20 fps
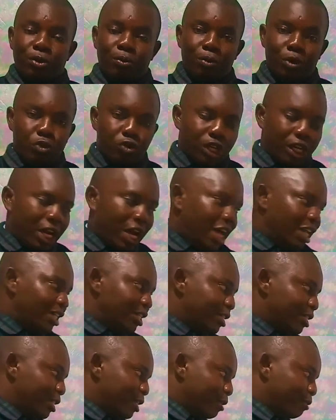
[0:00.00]

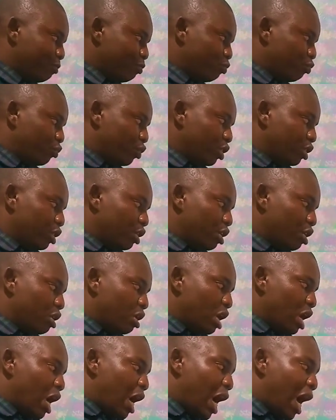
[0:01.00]
musicality.
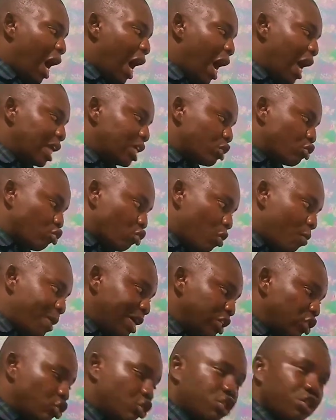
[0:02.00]
At
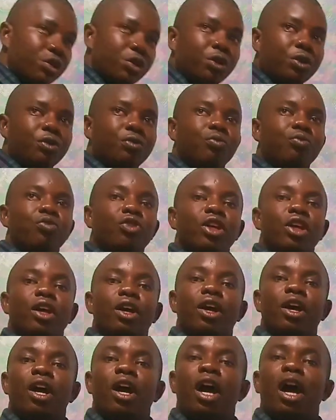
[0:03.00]
Roman 2,
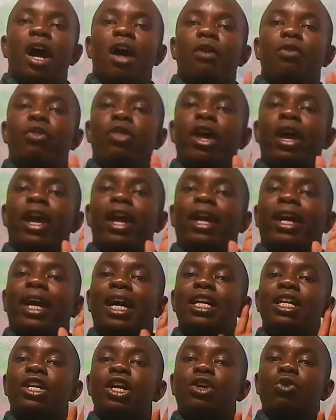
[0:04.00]
the
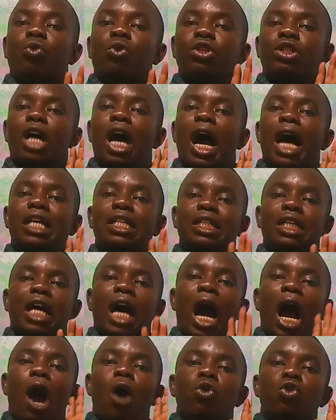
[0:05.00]
candidate was asked
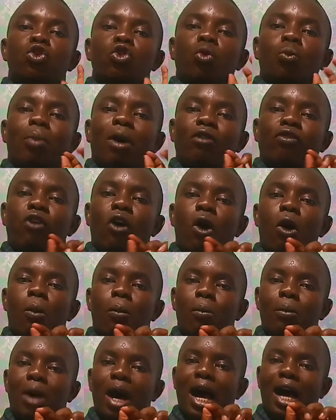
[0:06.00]
how to
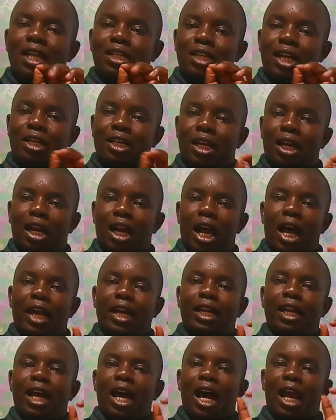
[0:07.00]
perform a certain
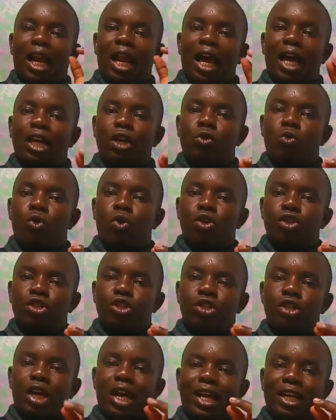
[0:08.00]
line. A line
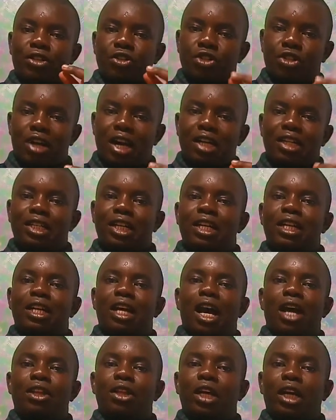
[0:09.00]
was extracted
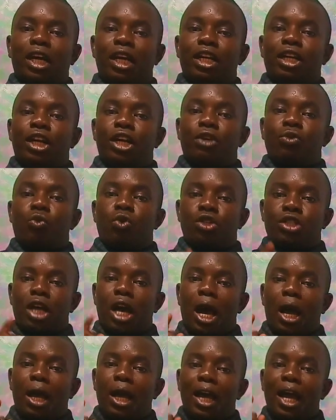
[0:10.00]
and the candidate was
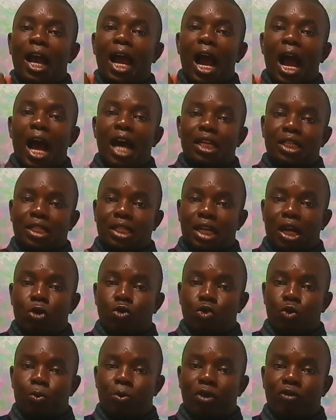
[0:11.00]
asked how
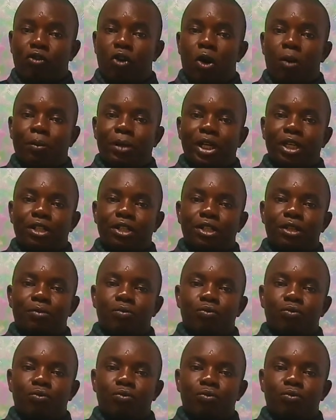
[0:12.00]
to perform it.